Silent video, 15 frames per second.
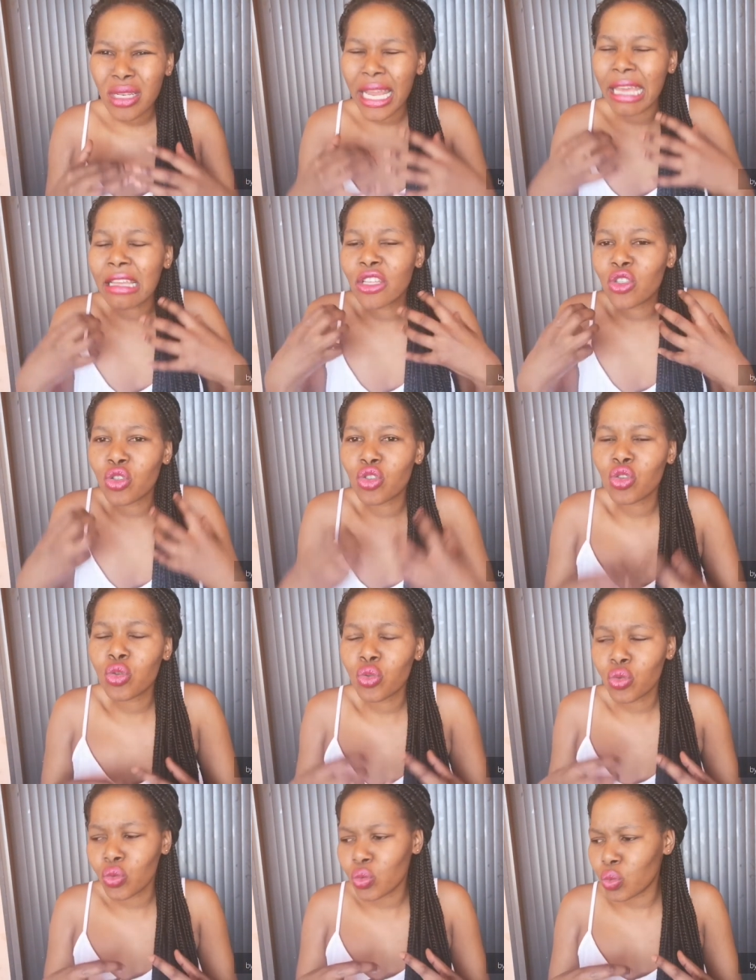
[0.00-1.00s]
like
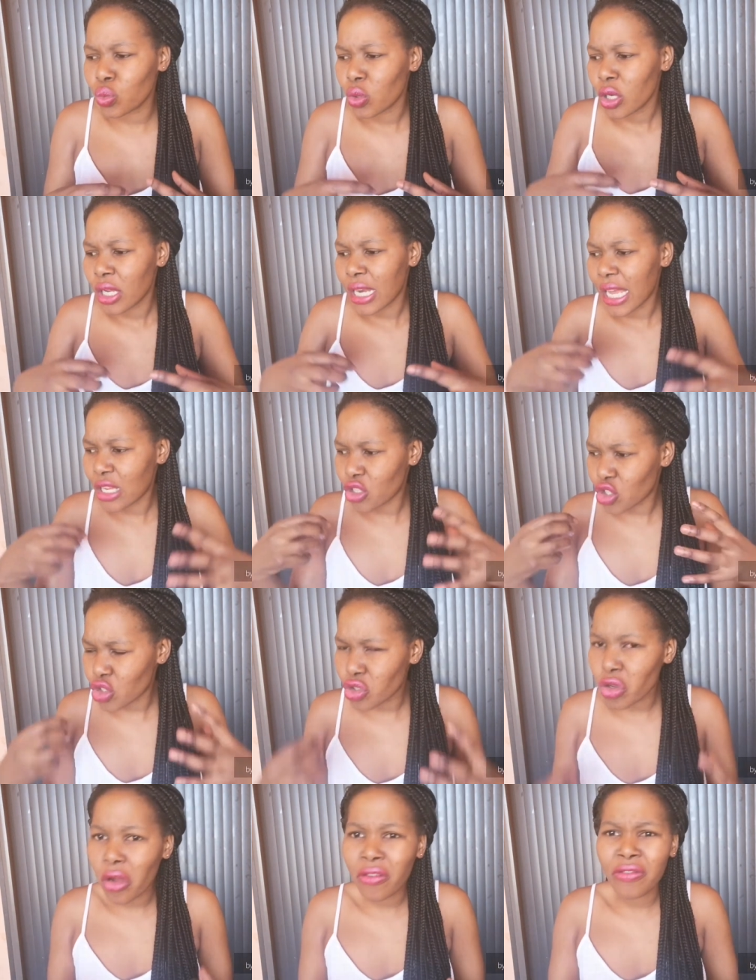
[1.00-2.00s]
too like
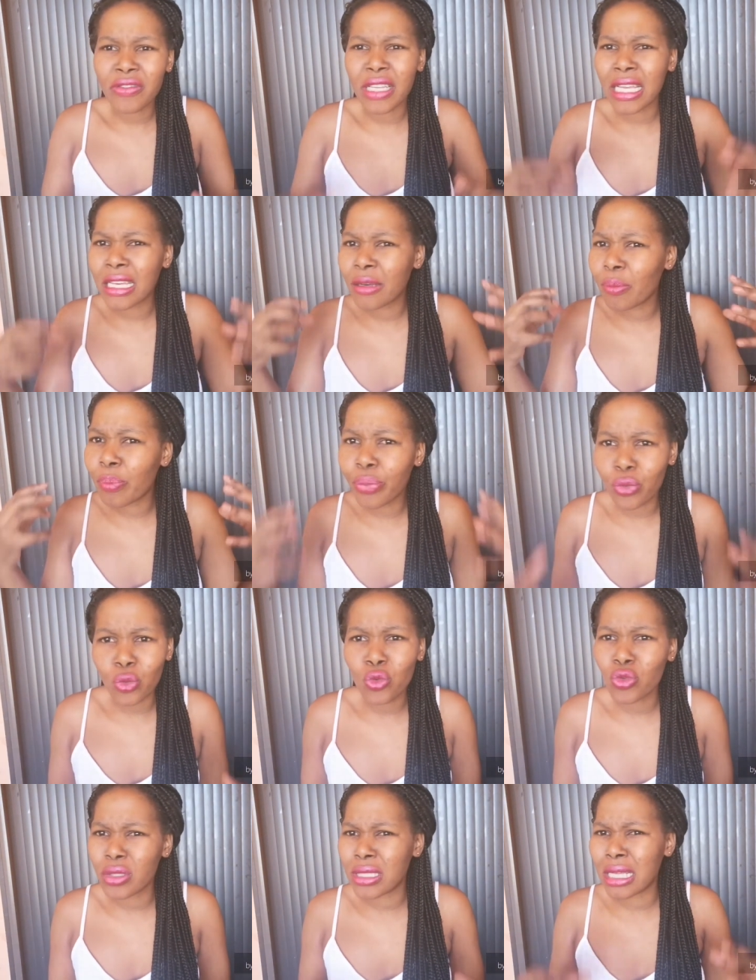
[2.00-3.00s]
soft and
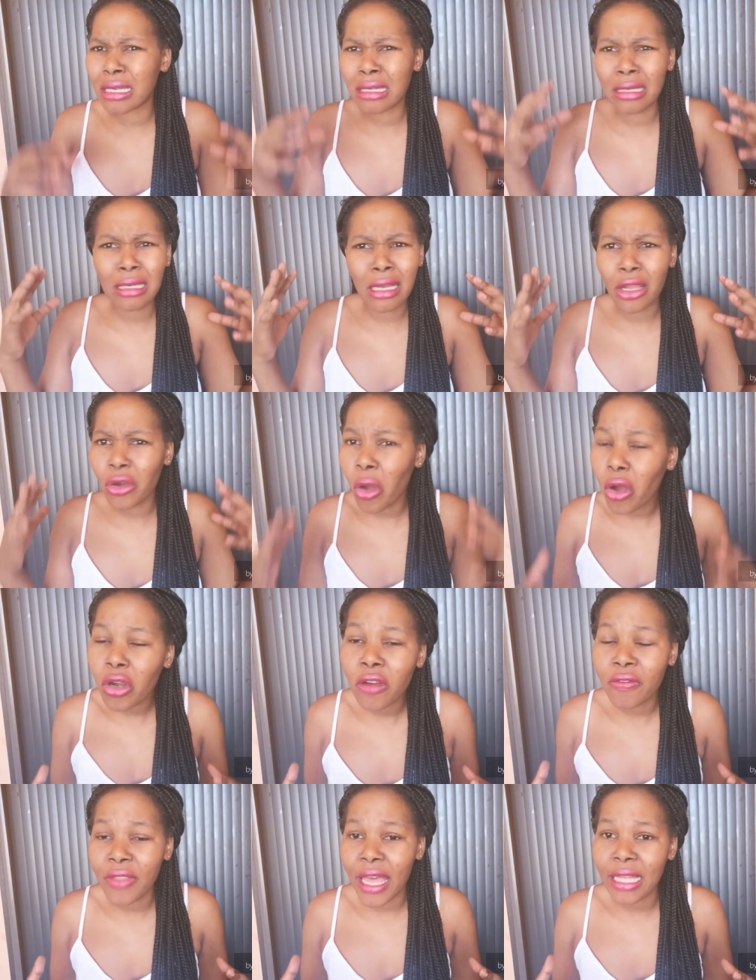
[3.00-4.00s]
bruised and
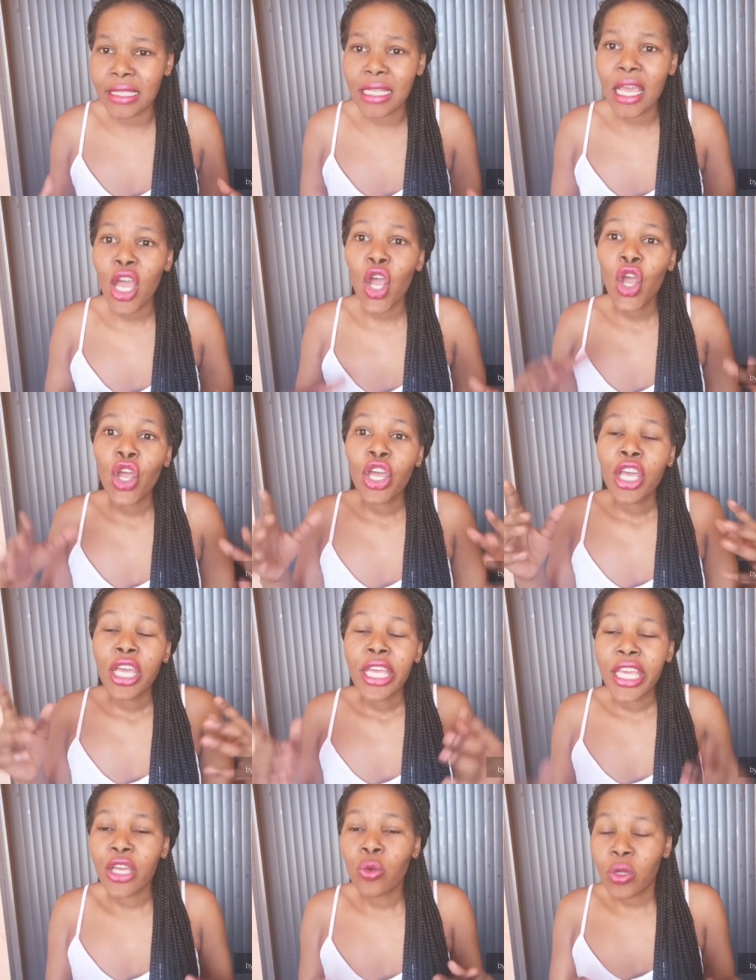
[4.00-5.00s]
all of that
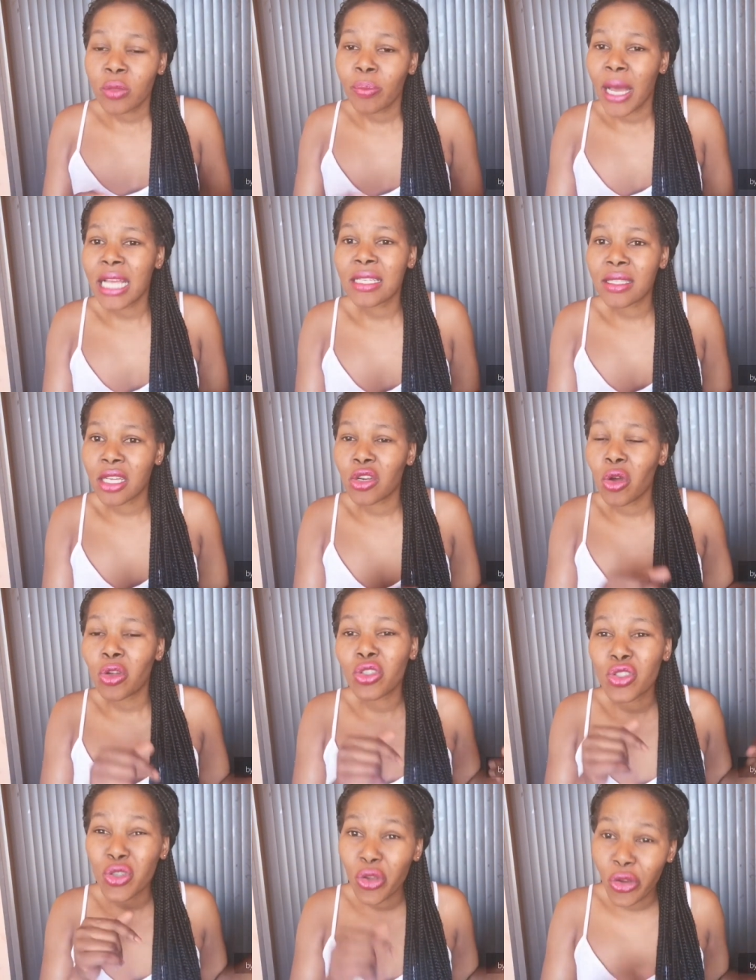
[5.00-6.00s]
he will pass that
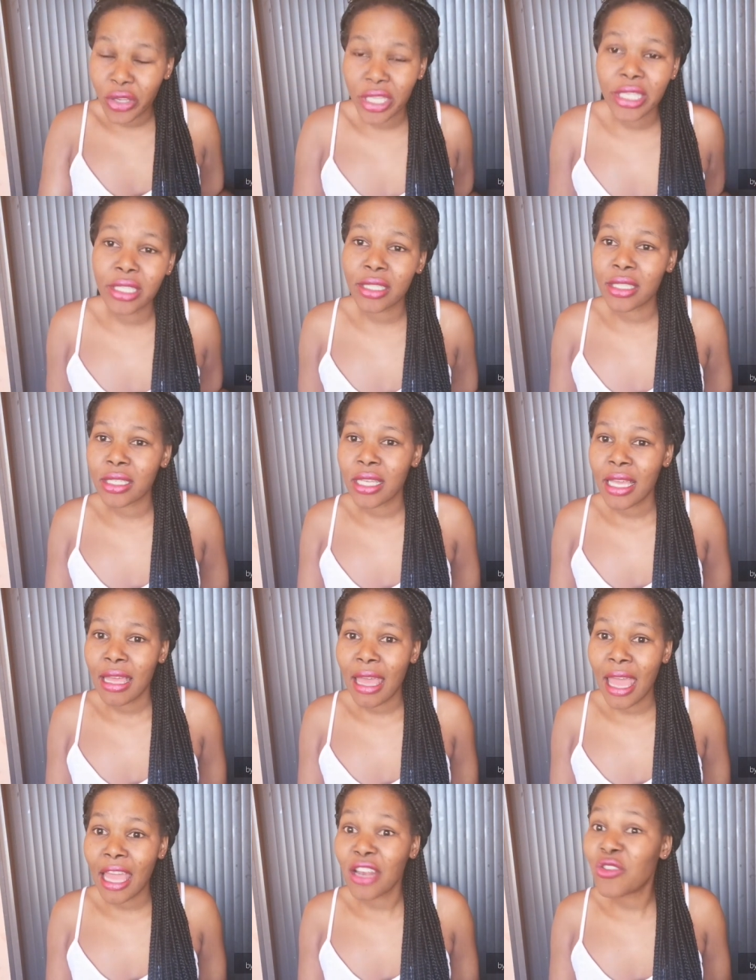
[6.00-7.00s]
on to your kids
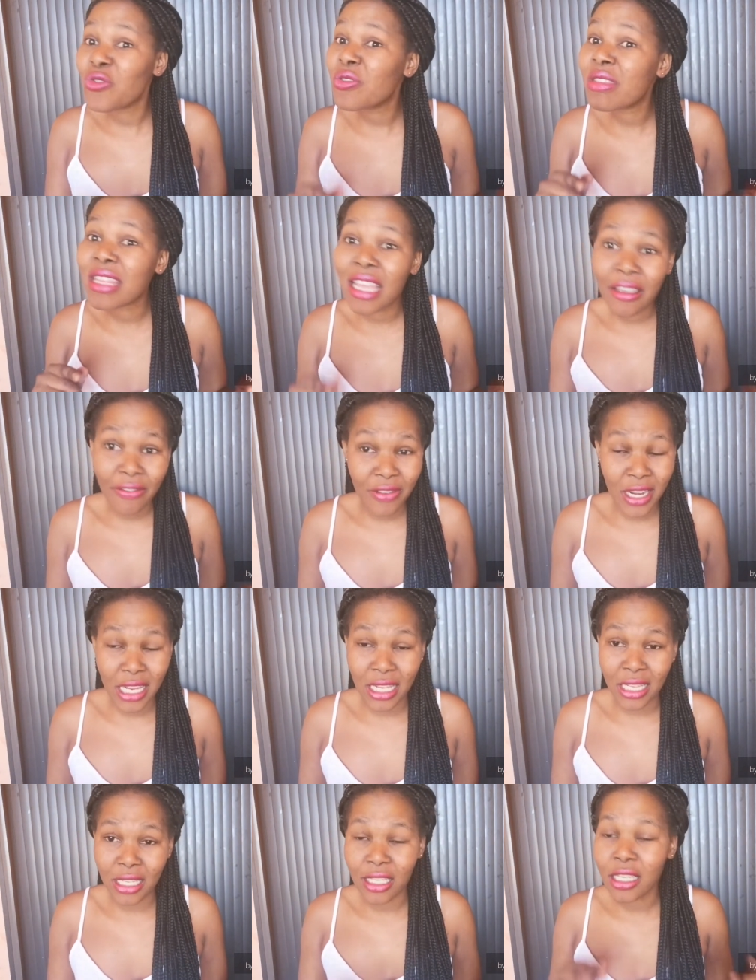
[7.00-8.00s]
and you
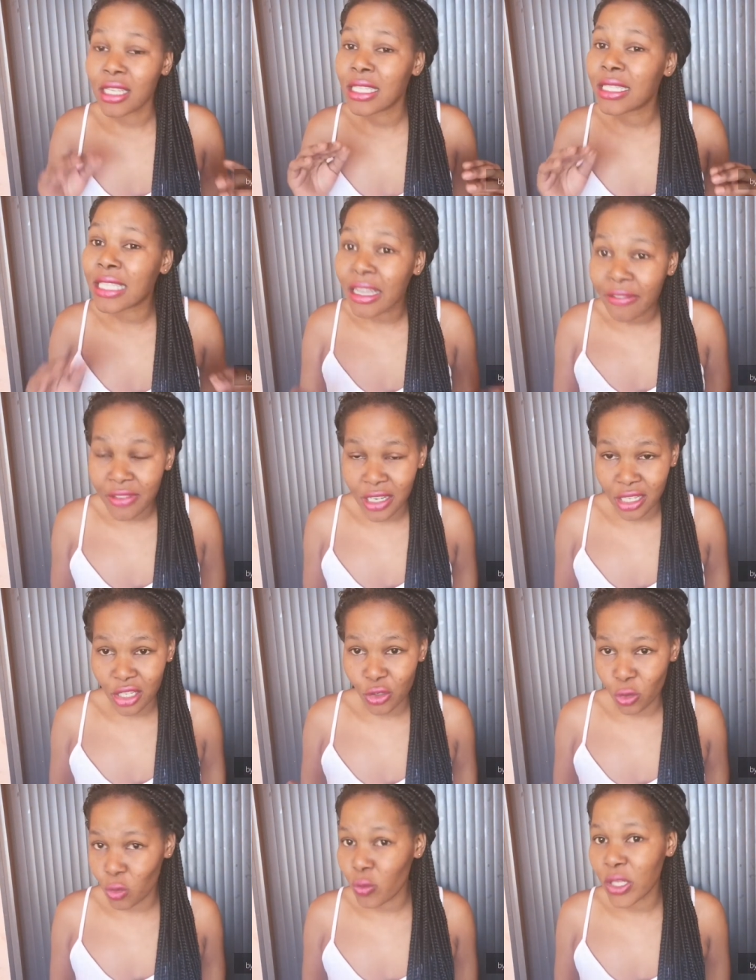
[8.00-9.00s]
definitely
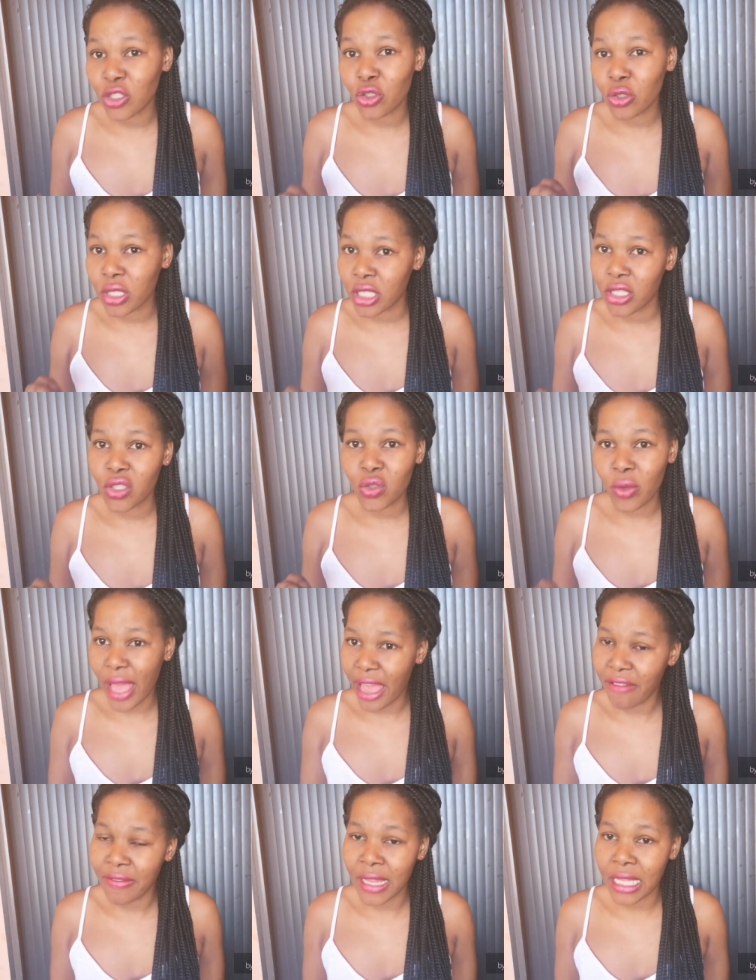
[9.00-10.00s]
definitely don't want your kids to
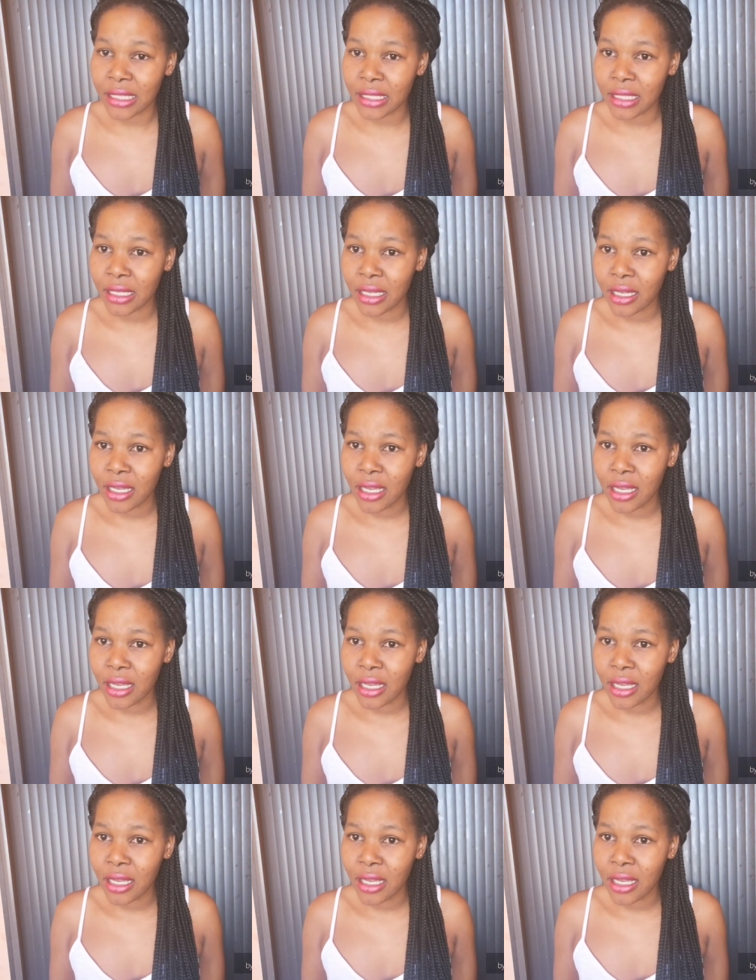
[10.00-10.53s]
have that